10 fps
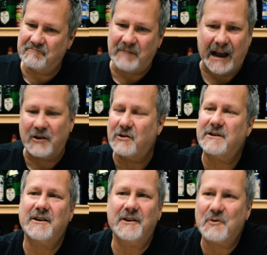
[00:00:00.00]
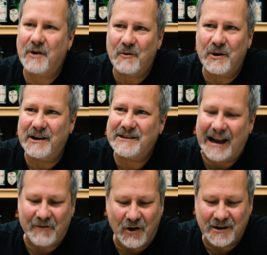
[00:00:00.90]
I couldn't tell you where it was. I
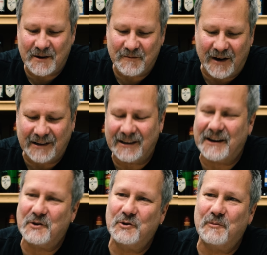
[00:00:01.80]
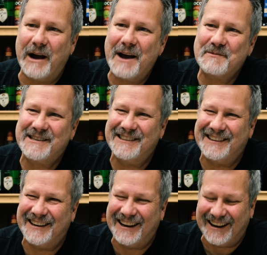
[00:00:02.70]
have a hard time finding it on Google Maps.
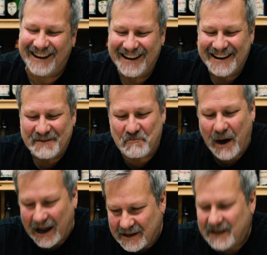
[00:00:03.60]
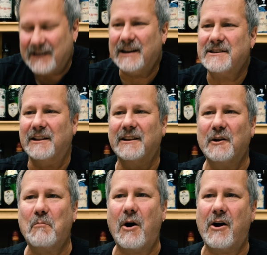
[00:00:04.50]
But it's a
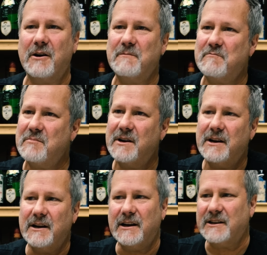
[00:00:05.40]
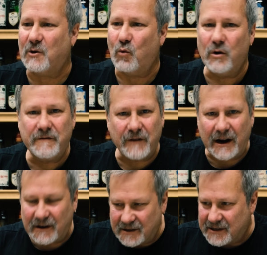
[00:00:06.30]
little barn. It's a
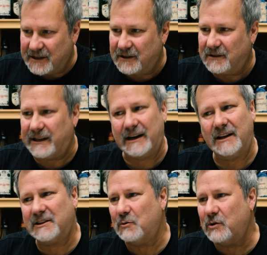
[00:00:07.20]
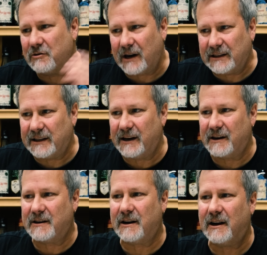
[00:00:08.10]
wood-fired still. They cut the wood right
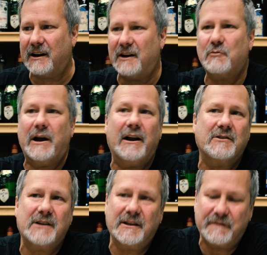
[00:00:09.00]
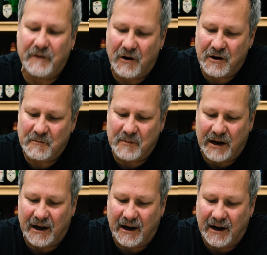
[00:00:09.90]
there, right outside the farm,
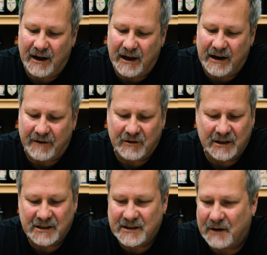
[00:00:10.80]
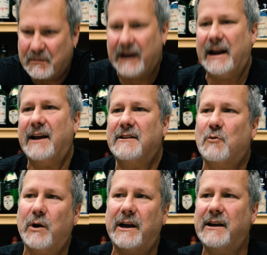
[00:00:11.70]
and everything's done by hand the
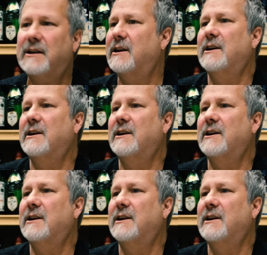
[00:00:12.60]
way